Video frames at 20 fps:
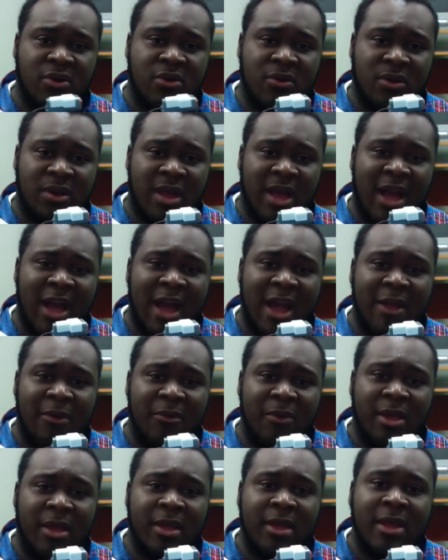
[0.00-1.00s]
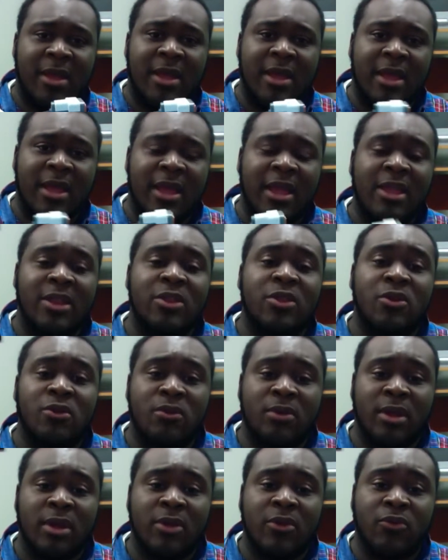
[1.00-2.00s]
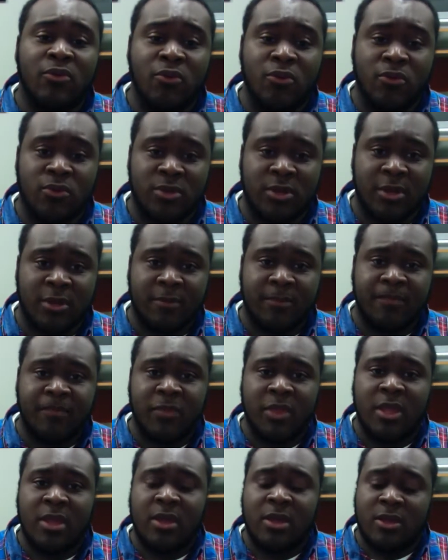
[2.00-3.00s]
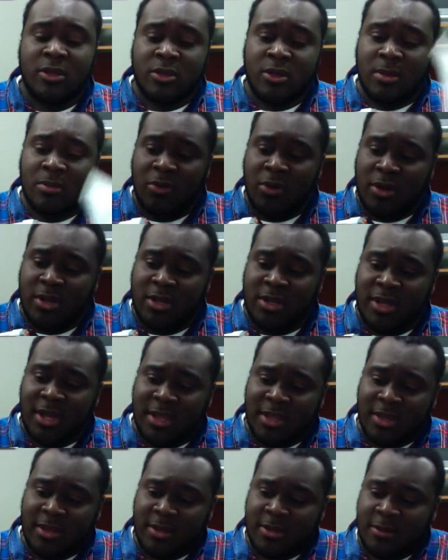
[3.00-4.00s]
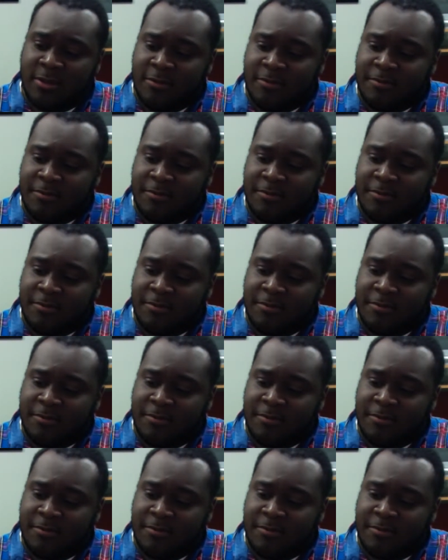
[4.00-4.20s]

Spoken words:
on the highway and doing cruising. So I'm going to set this.